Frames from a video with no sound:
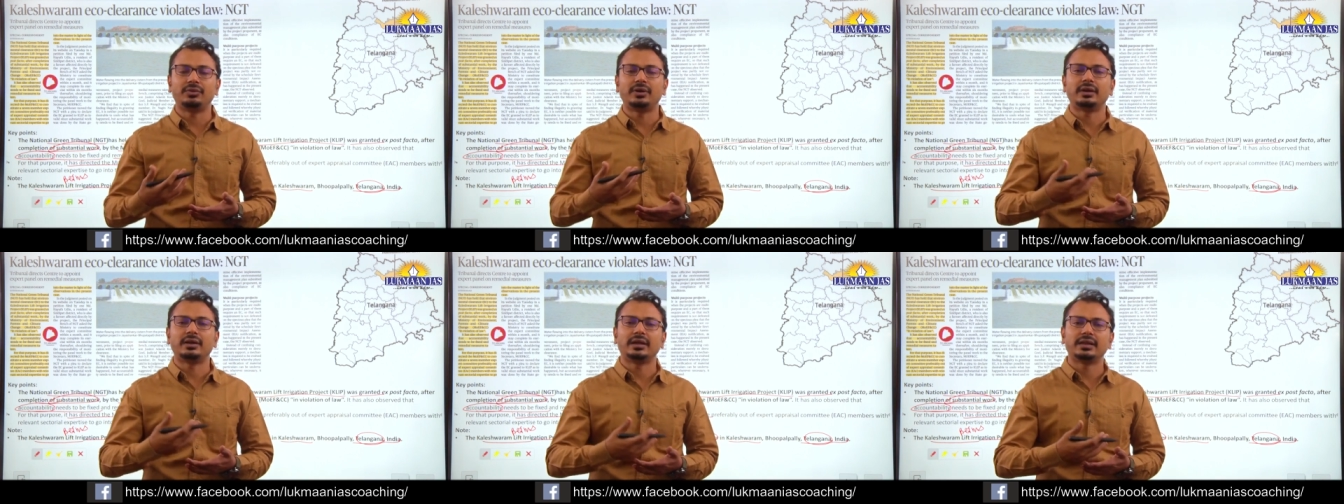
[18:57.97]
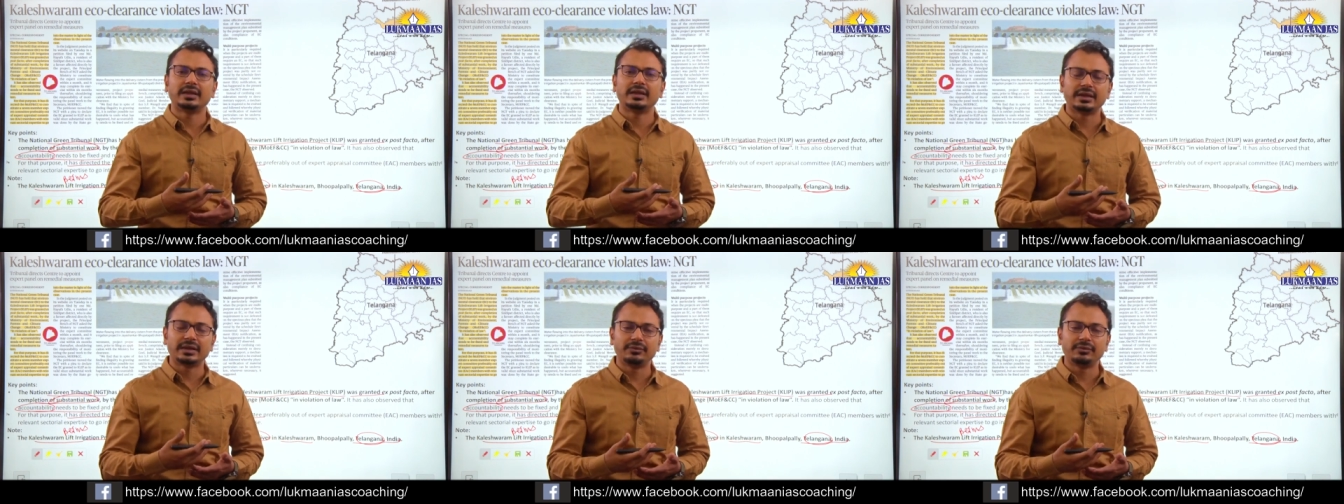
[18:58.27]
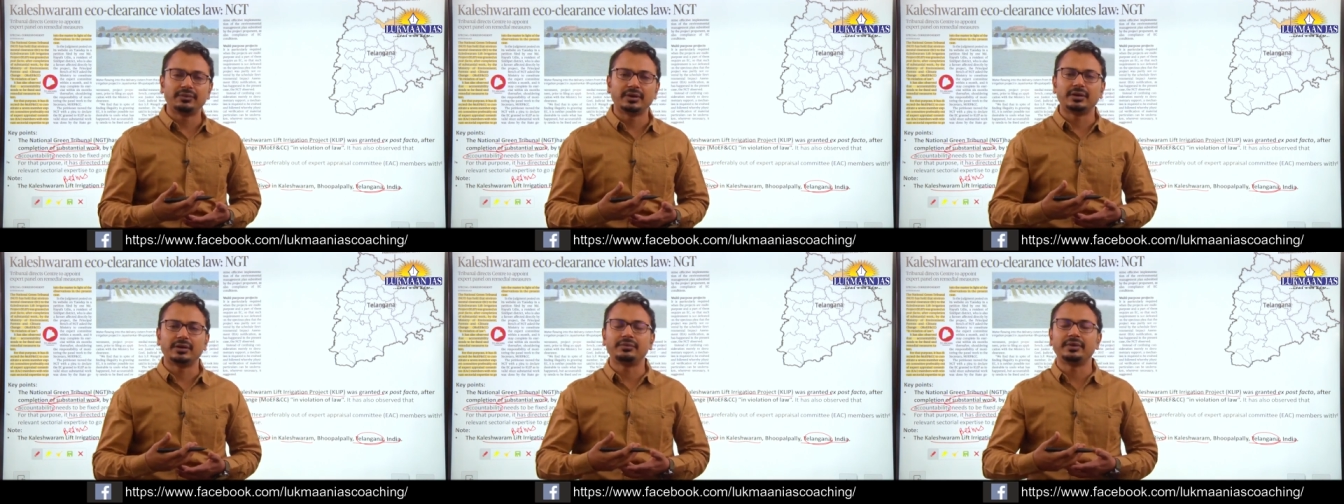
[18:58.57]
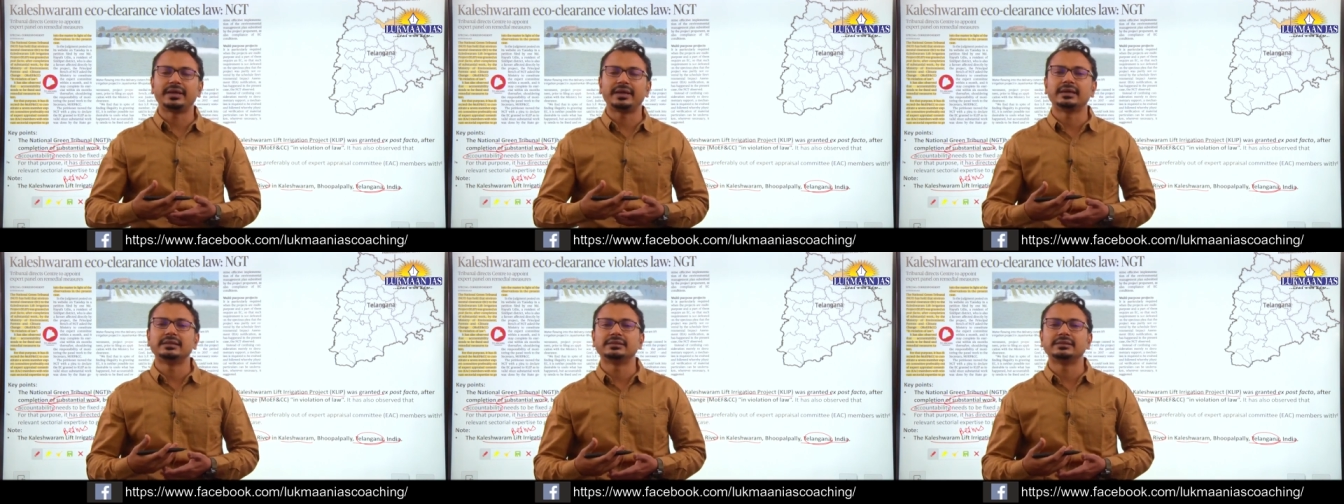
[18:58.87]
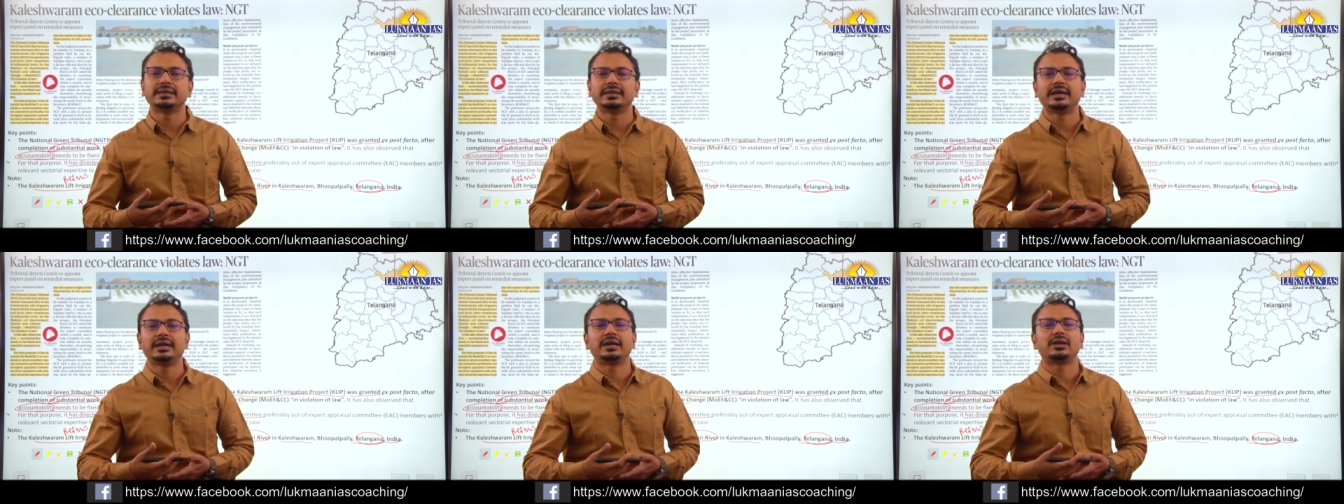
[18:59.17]
another river we can
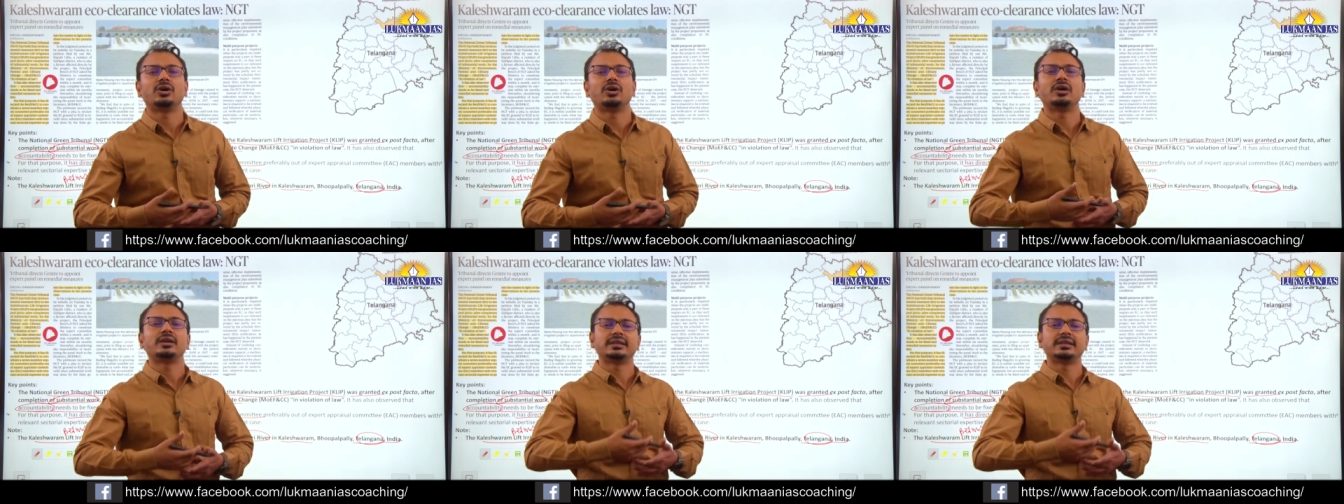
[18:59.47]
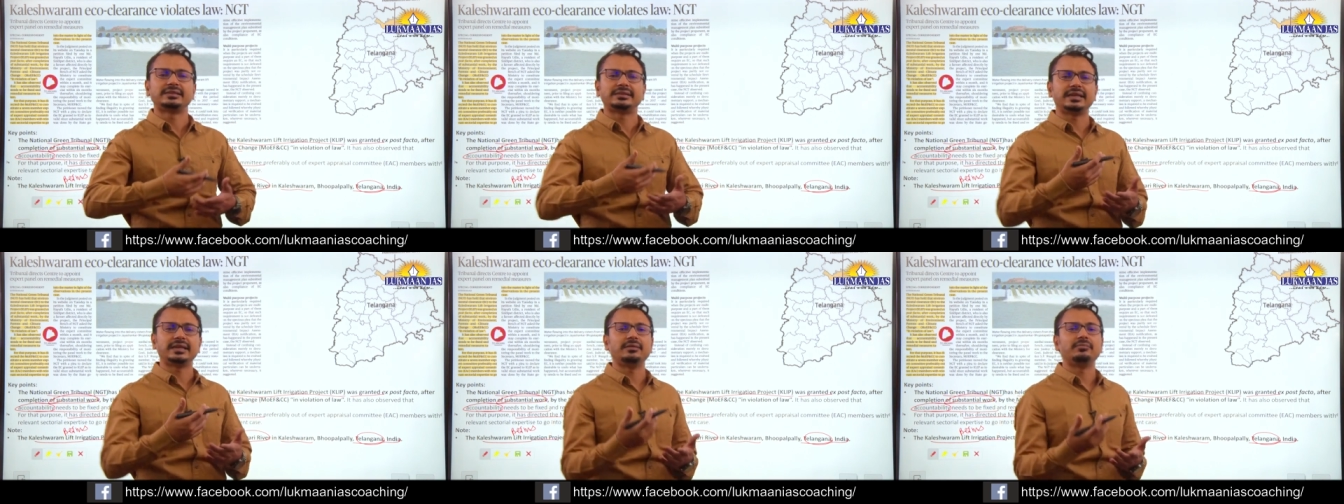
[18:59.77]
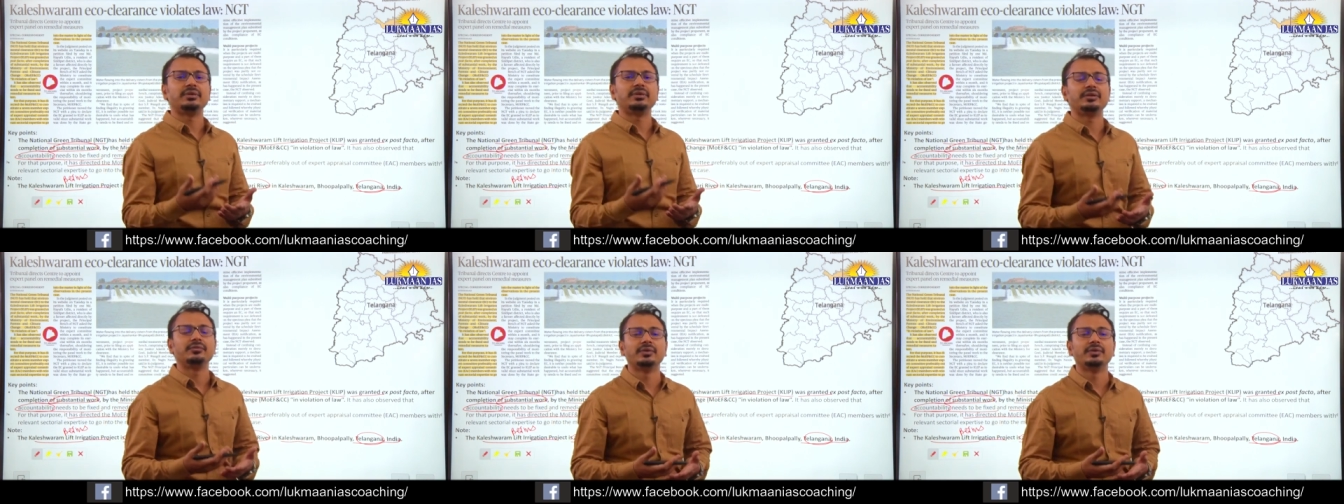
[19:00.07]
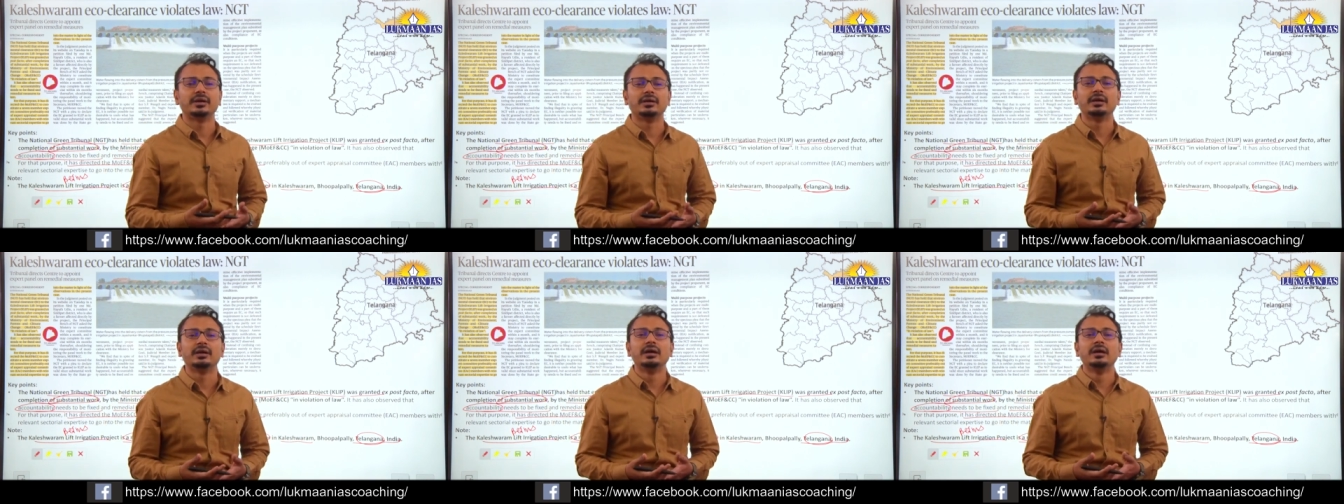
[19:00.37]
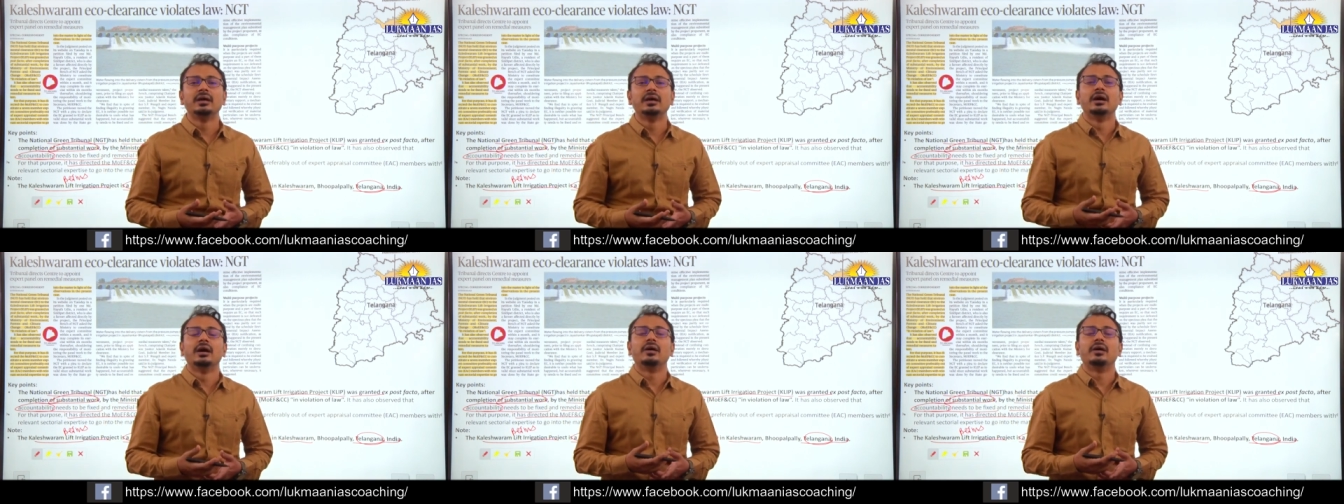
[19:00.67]
say that or the same river
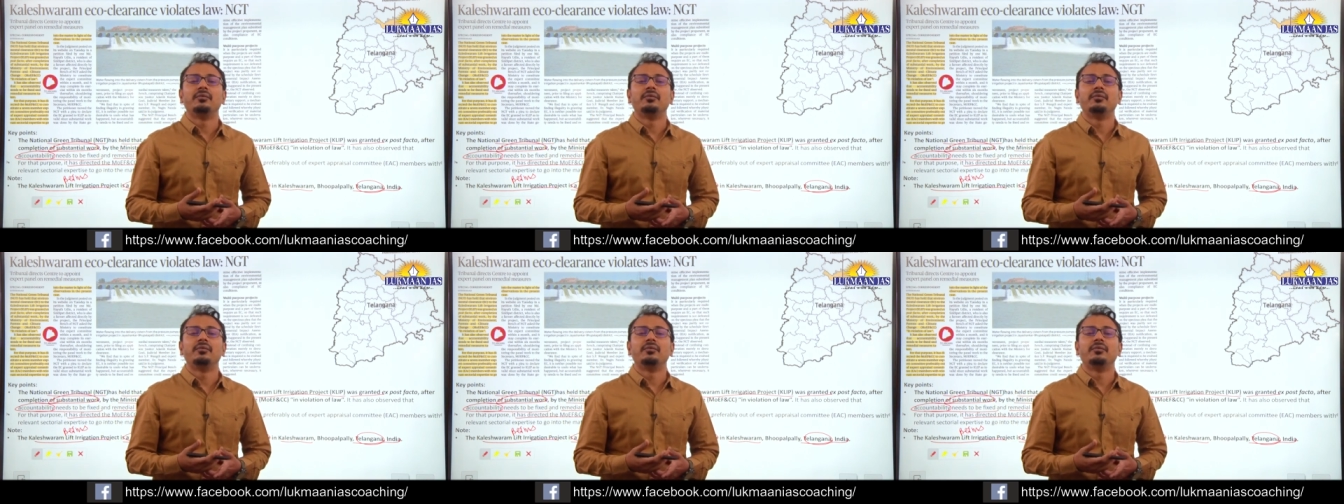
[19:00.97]
uh,